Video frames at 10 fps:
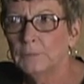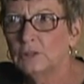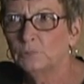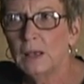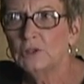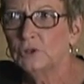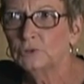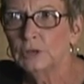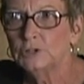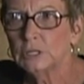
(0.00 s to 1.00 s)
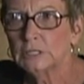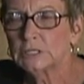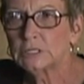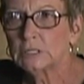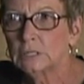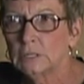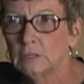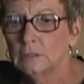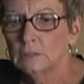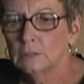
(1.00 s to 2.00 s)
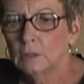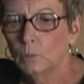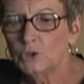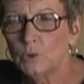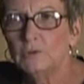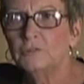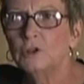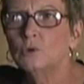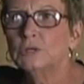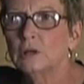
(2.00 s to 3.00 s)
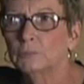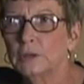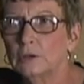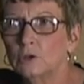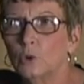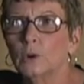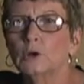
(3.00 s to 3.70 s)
It's basically just when you infuse something, you're